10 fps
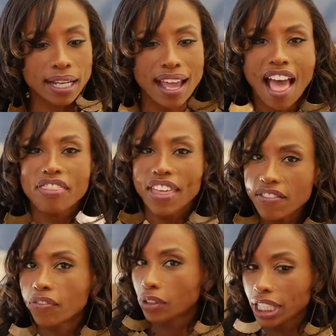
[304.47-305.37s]
But
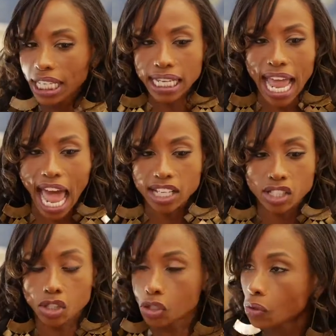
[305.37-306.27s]
thankfully, as
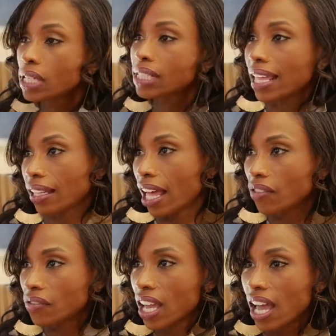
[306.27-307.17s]
soon as I
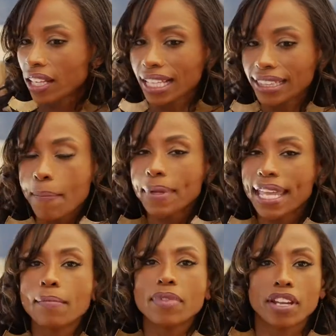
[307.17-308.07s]
left, like that
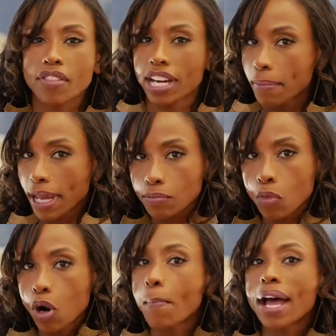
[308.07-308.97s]
became the year that I made
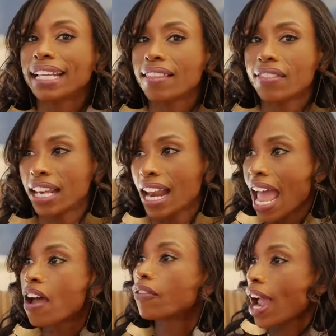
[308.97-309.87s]
more money than I
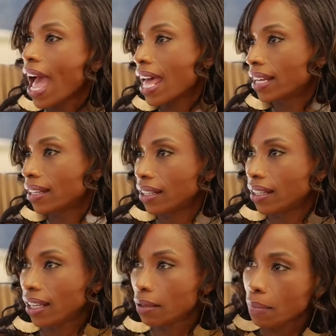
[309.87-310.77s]
ever had
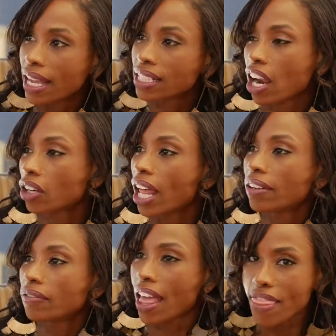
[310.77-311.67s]
in my entire
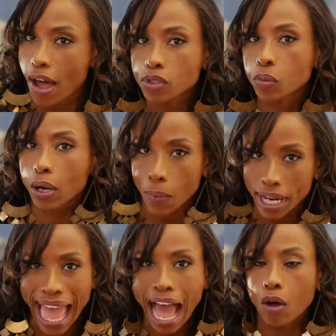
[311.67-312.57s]
life. And that was when I
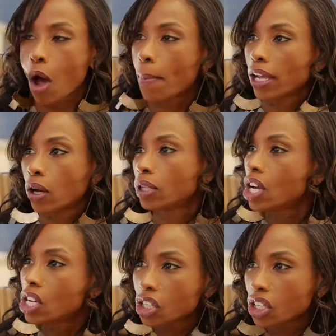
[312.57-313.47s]
went out on my own,
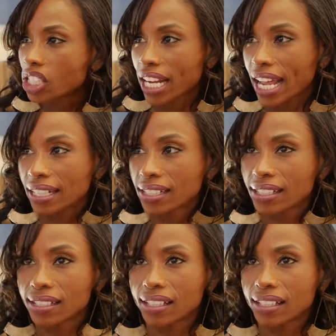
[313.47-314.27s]
took a chance,